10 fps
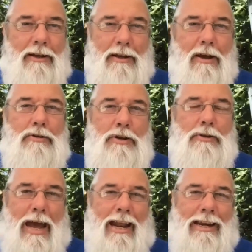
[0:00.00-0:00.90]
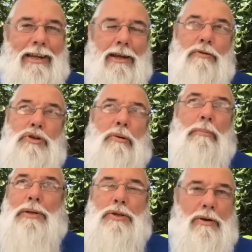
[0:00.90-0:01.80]
Go do that, Andy. Go
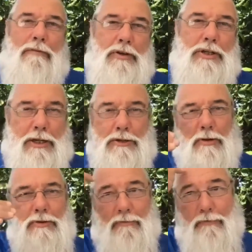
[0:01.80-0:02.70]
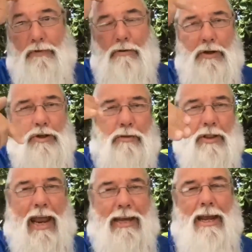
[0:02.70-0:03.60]
jump into it for 6 months. Focus on
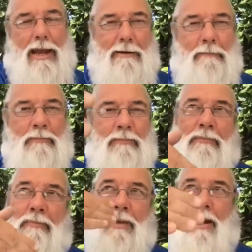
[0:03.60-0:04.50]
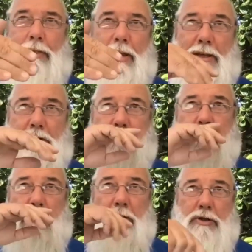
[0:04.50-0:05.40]
the end game. I think it's
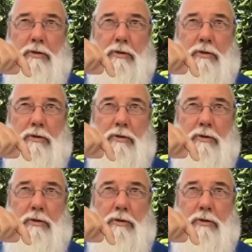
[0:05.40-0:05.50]
too